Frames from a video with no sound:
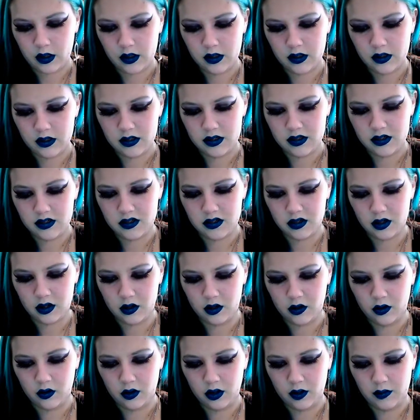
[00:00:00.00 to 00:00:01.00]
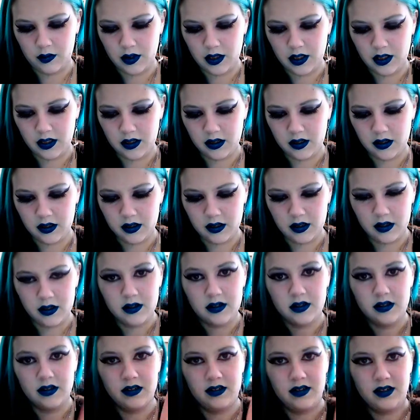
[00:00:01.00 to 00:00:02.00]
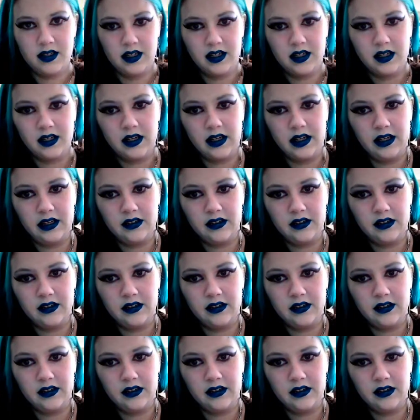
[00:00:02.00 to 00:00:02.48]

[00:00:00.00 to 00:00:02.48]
So you can see it.